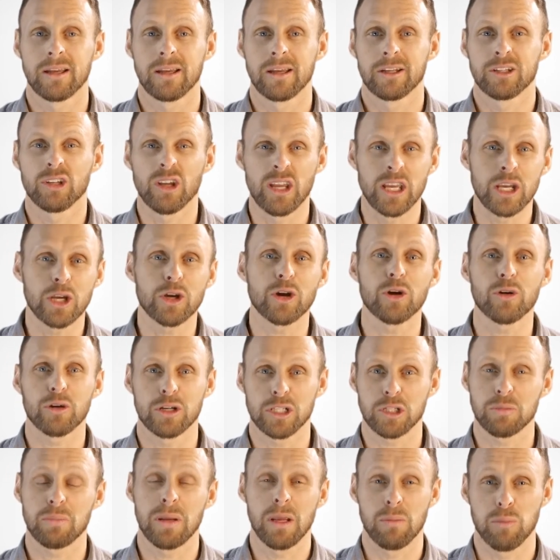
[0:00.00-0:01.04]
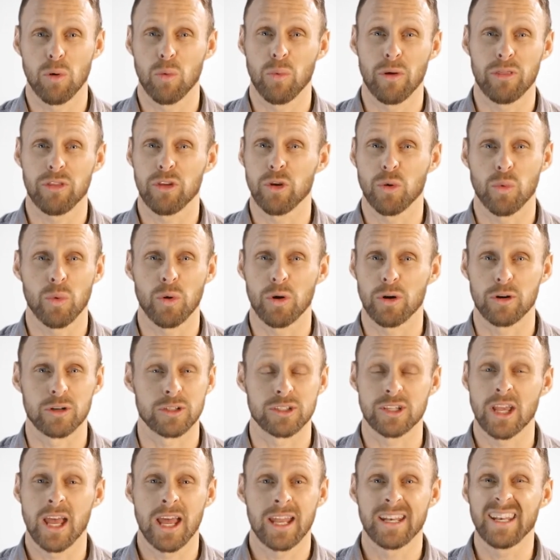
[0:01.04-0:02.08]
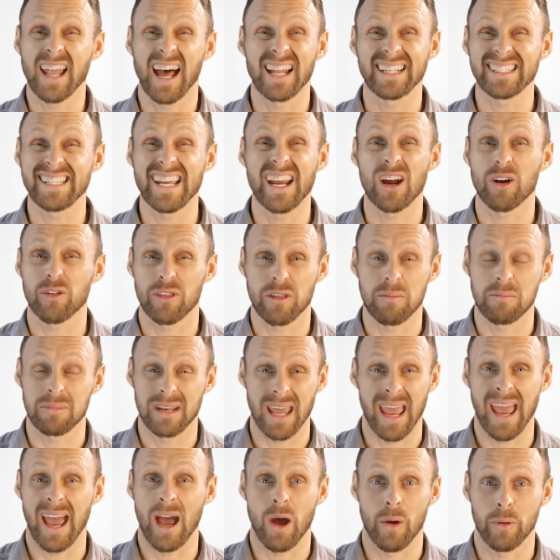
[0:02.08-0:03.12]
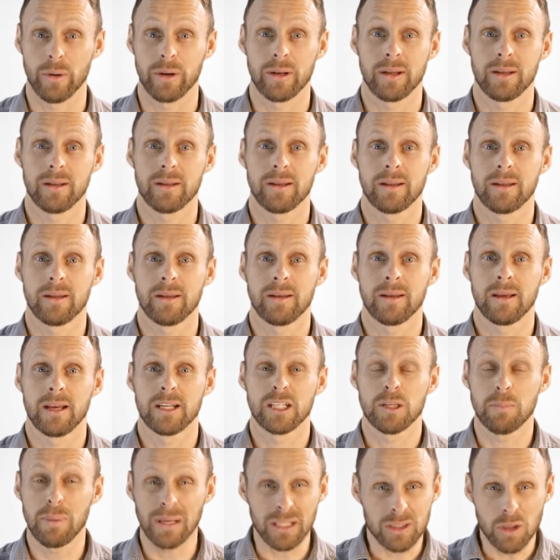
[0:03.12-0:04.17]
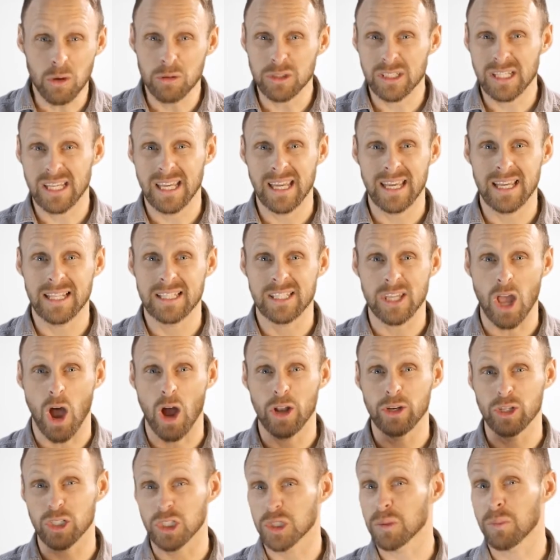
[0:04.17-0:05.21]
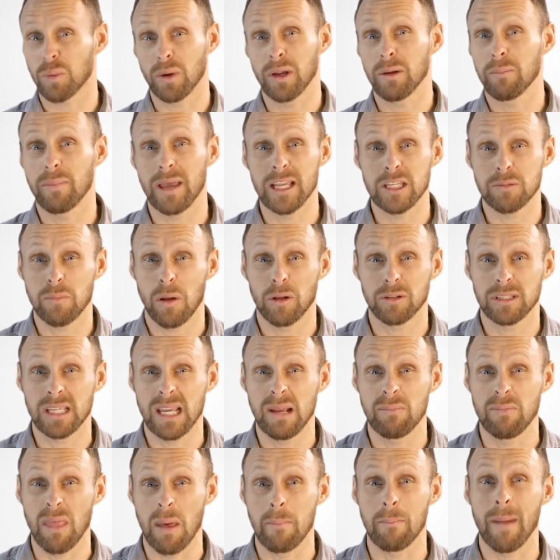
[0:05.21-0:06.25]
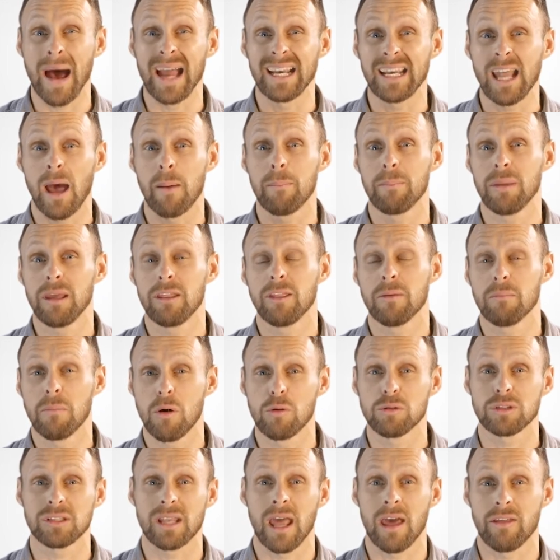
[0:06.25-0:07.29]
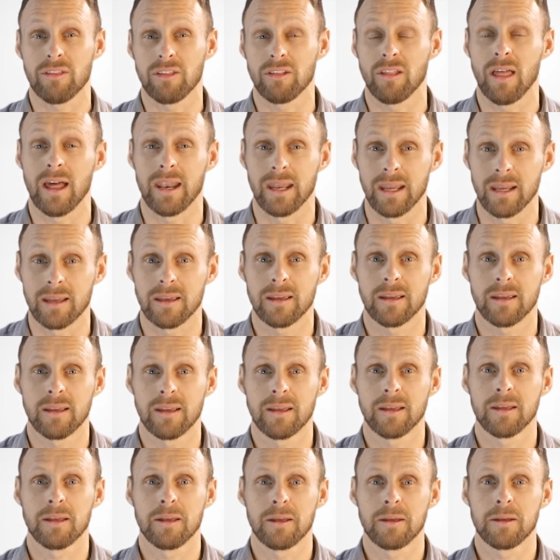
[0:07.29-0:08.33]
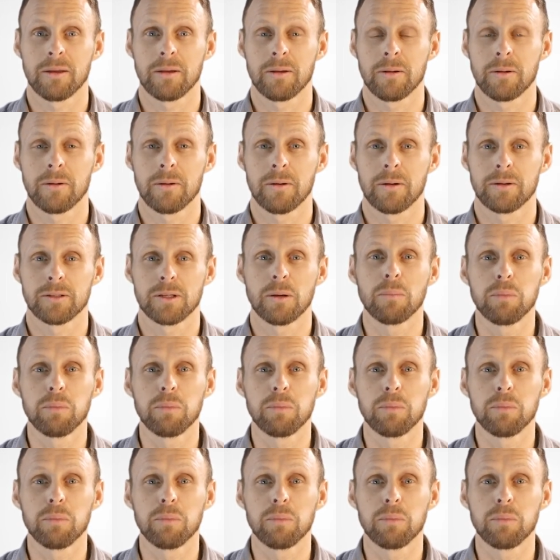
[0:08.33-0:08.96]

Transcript: to encourage people with your words, not tear them down, to pick those kids on your spring baseball team that might not be the most athletic, to